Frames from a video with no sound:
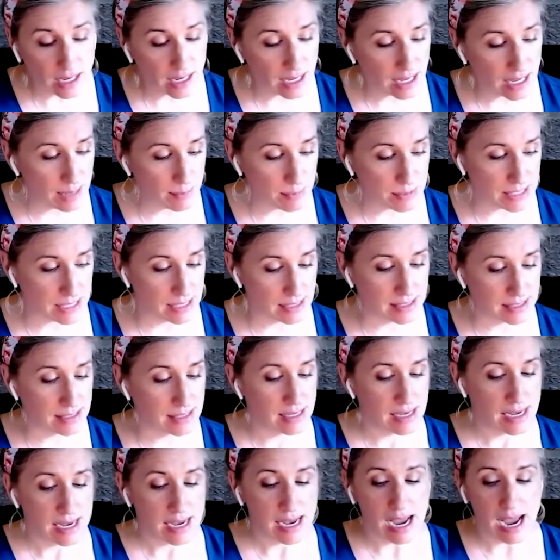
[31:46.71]
It keeps us,
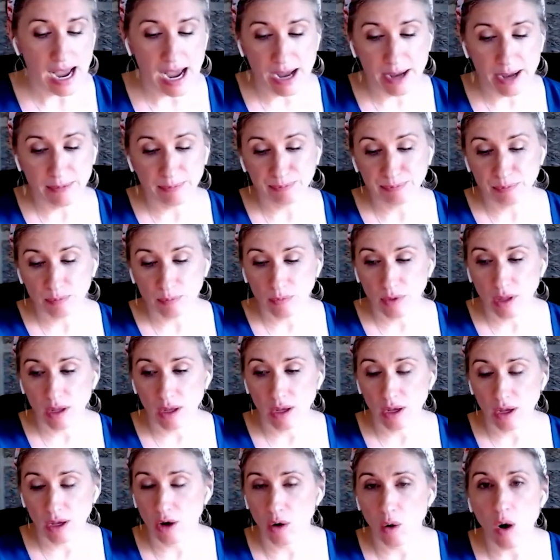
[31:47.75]

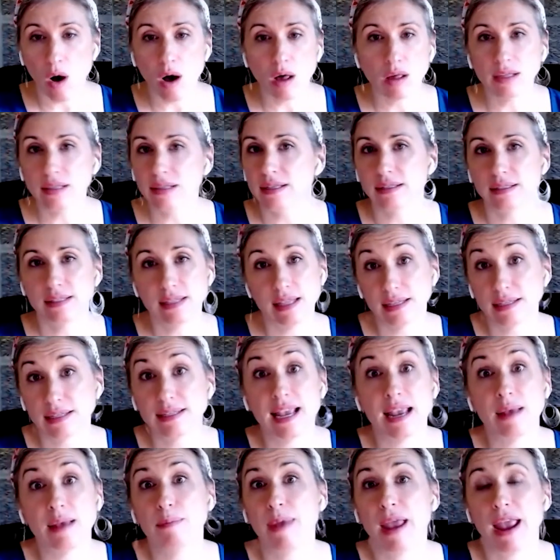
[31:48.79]
you know, all on the
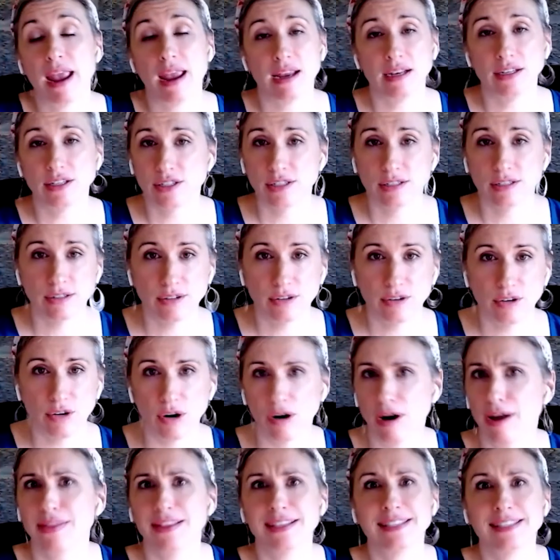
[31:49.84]
same page or
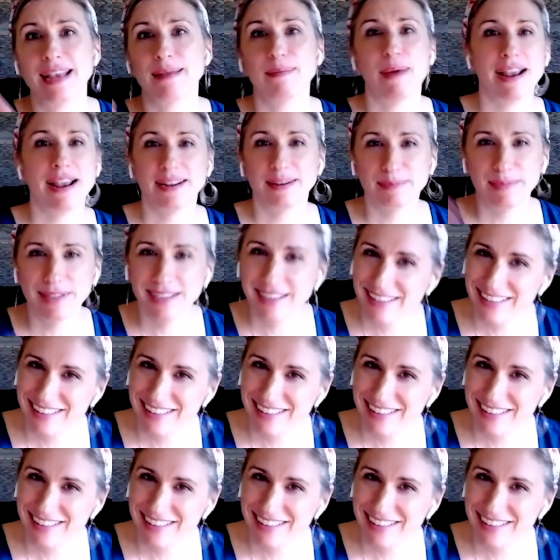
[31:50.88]
on the same item.